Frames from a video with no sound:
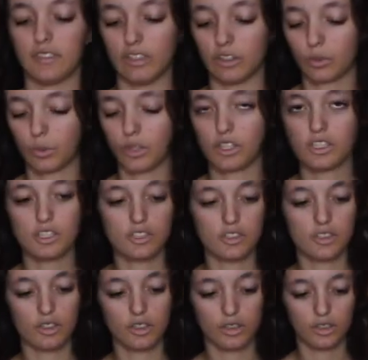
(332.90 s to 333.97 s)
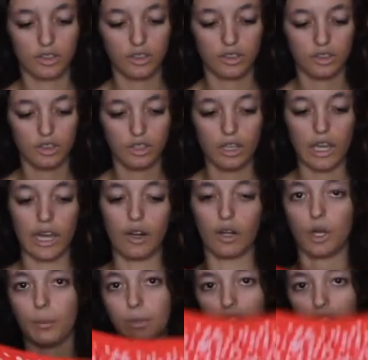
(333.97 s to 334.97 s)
these ones. I don't know,